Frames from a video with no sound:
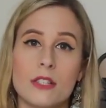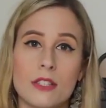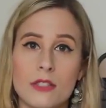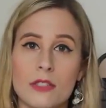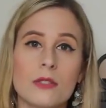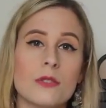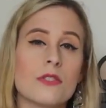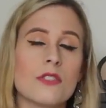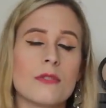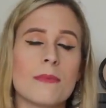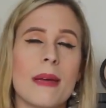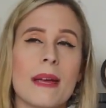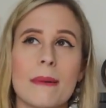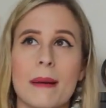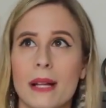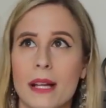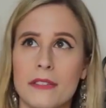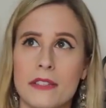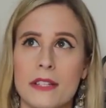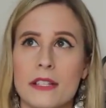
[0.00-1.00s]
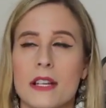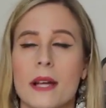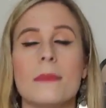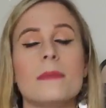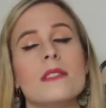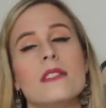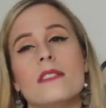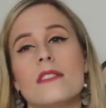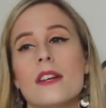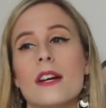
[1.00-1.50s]
This will just make my life 10
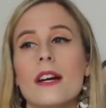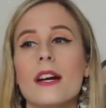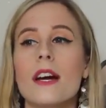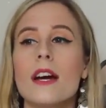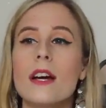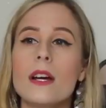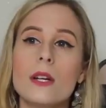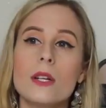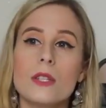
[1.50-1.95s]
times easier.